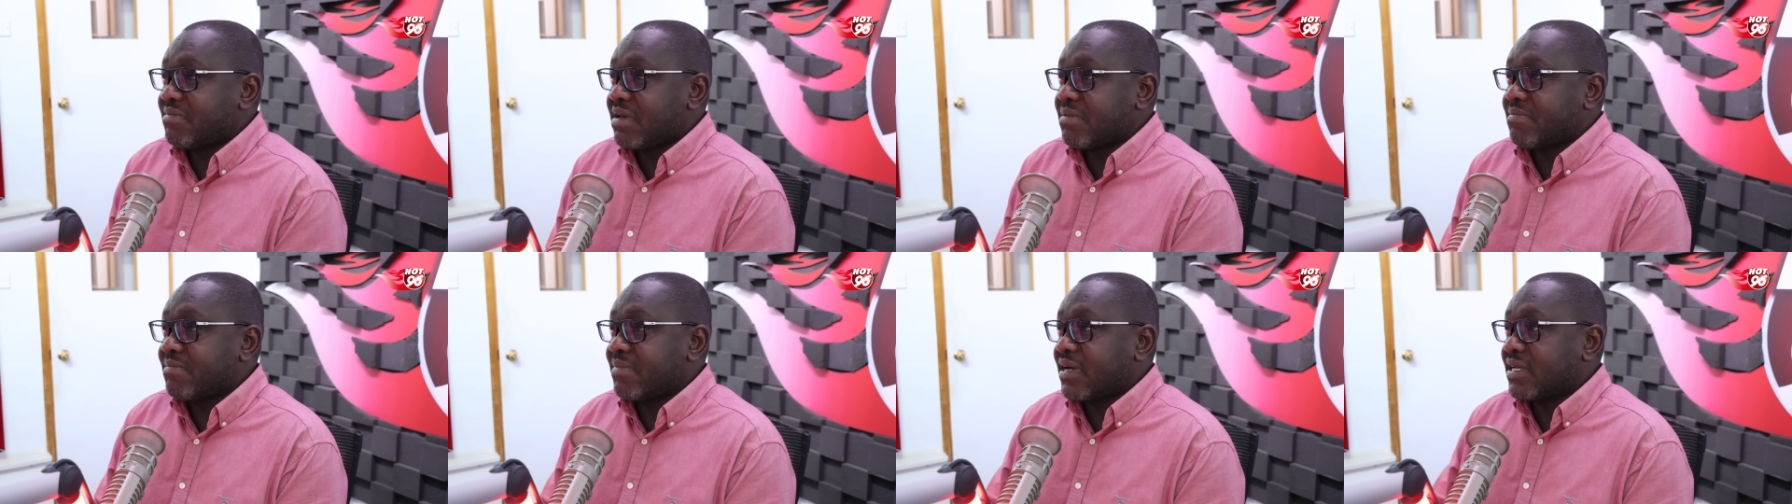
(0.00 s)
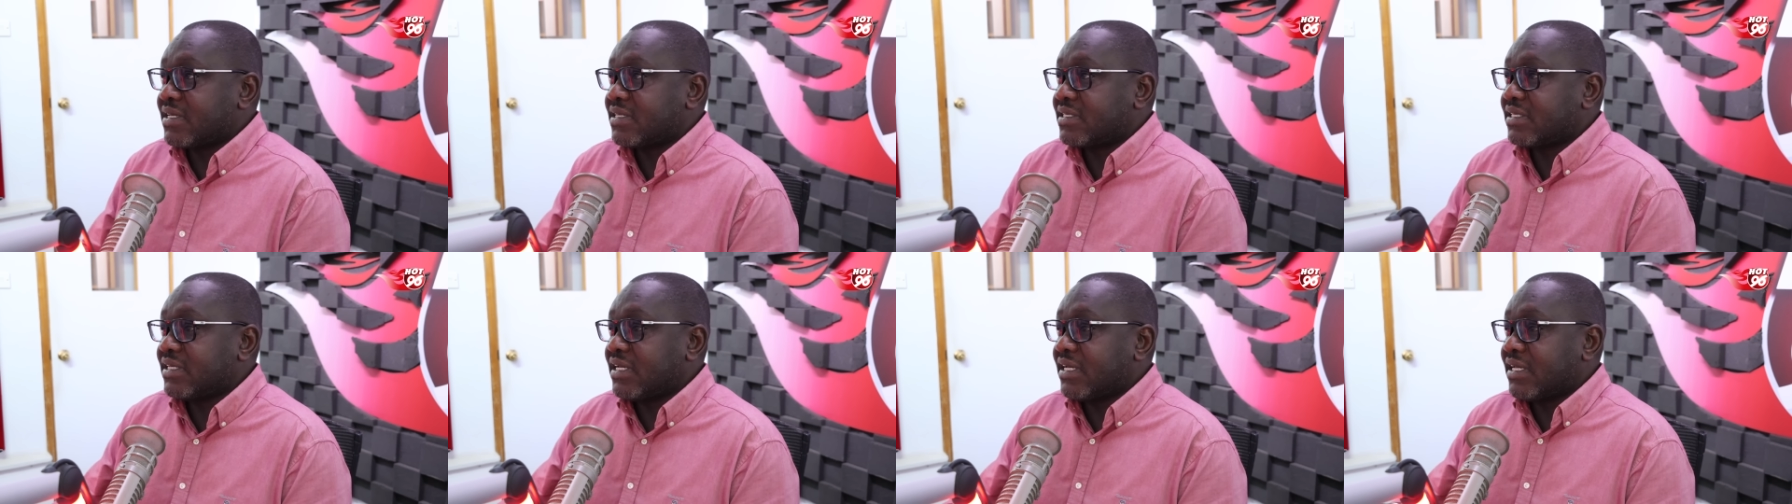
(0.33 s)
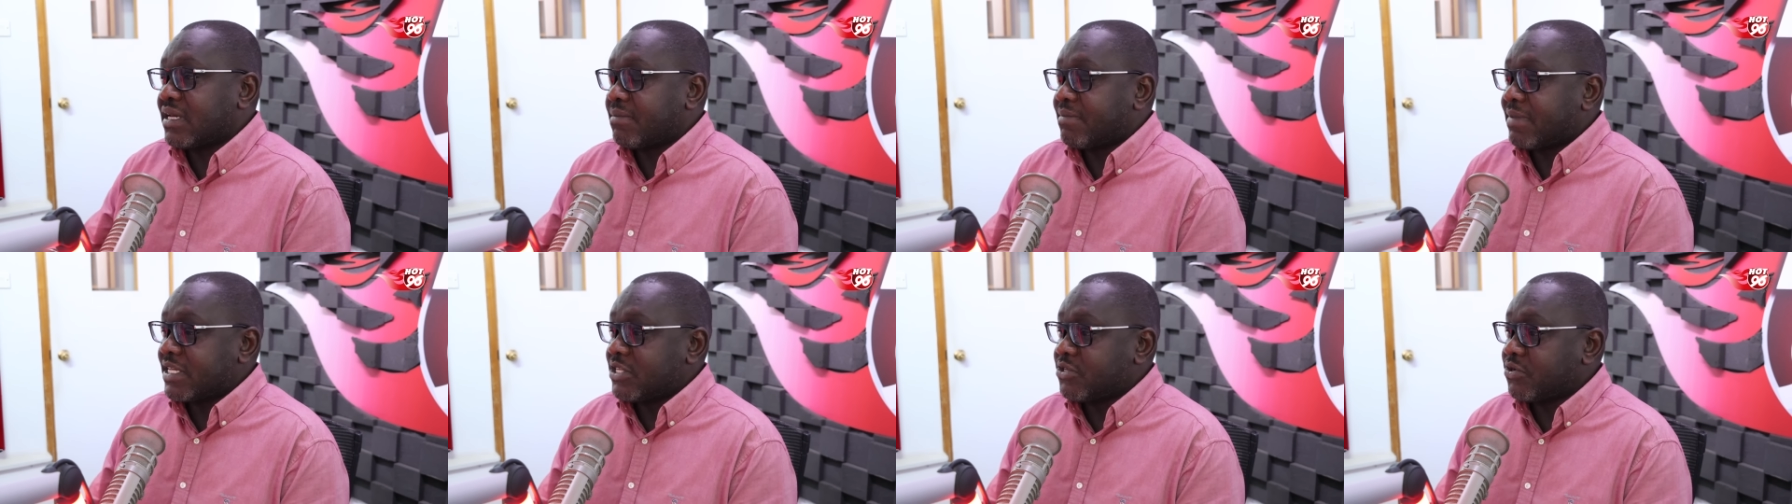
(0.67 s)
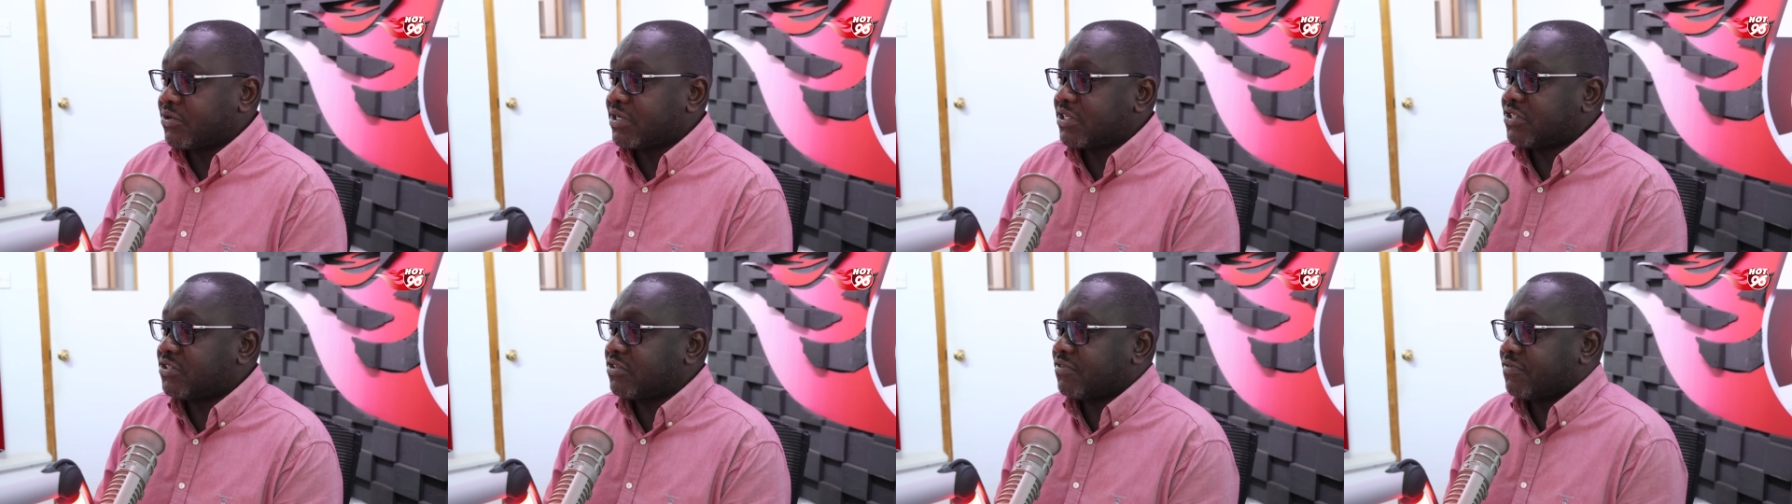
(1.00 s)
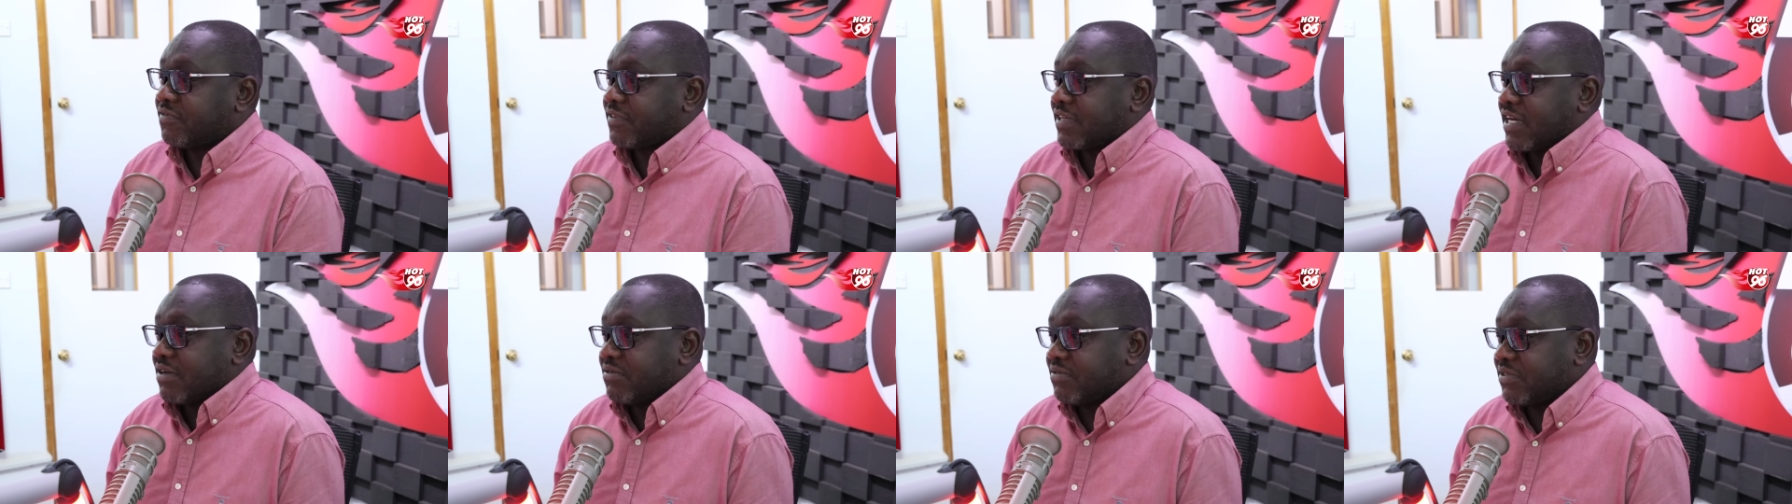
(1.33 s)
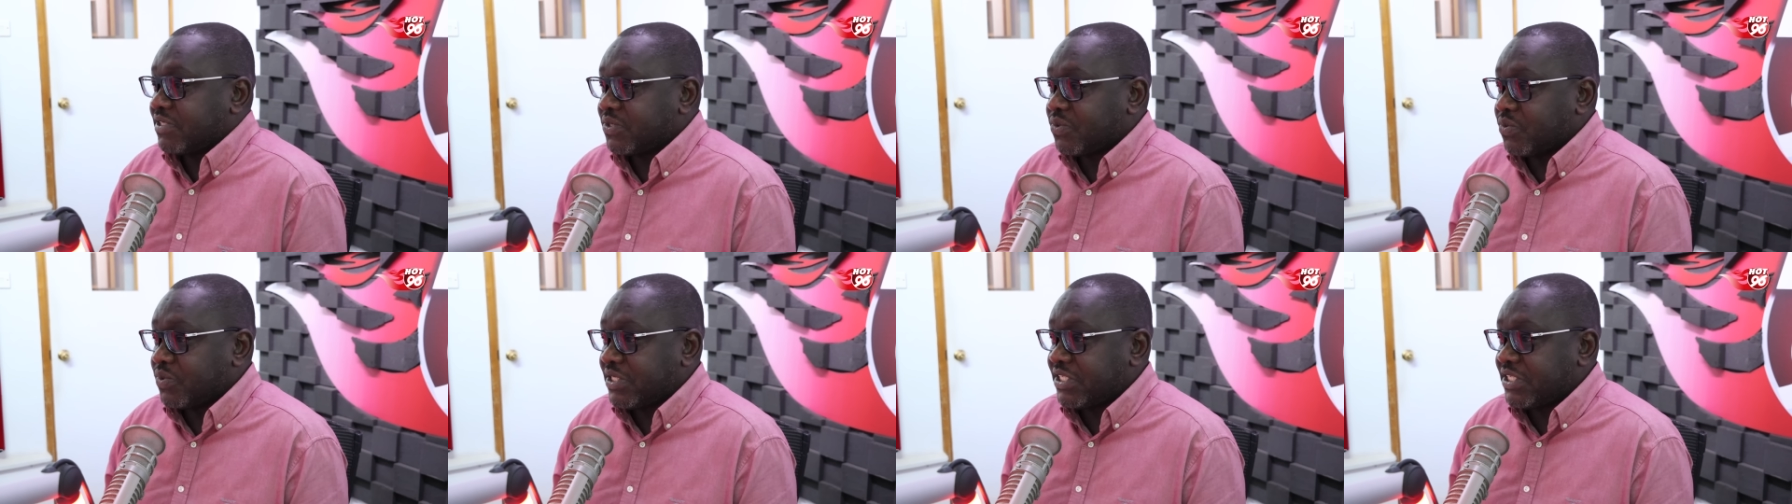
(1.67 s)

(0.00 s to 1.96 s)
members in a majority of counties,